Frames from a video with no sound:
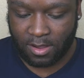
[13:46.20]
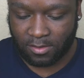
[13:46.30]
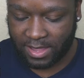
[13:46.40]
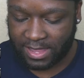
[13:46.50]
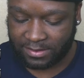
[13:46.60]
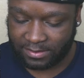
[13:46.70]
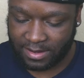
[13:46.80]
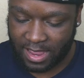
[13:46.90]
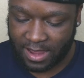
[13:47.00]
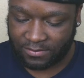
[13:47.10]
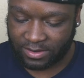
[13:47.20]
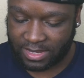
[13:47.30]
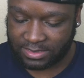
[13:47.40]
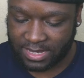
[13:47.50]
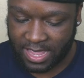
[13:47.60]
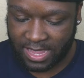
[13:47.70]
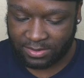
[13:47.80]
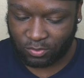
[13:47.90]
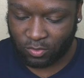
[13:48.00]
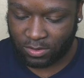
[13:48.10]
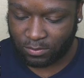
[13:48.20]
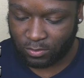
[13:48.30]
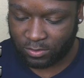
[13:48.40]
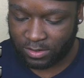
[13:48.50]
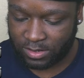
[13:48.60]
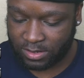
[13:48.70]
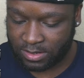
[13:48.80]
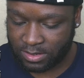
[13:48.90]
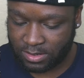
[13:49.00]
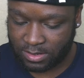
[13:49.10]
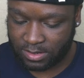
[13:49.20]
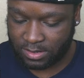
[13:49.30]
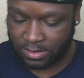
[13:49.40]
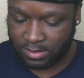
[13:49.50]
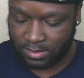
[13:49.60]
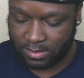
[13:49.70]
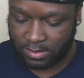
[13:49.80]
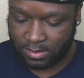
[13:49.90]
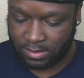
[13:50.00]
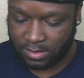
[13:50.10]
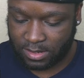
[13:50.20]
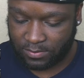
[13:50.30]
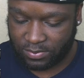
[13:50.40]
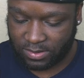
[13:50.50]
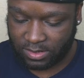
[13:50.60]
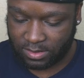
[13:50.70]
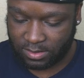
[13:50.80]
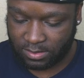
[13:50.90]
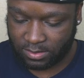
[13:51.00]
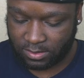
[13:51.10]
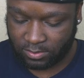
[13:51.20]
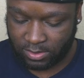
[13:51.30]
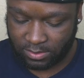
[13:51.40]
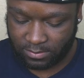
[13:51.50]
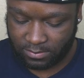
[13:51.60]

and I forgot to add one more company. Oh wait.